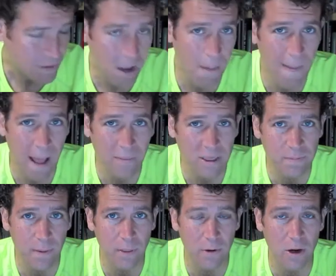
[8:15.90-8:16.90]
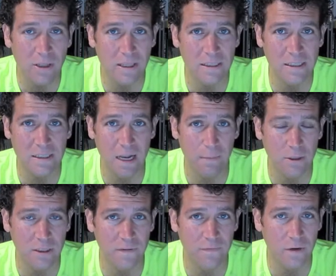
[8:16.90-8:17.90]
about this, people that are into the sustainable
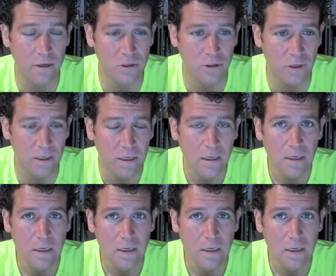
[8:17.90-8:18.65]
seafood industry,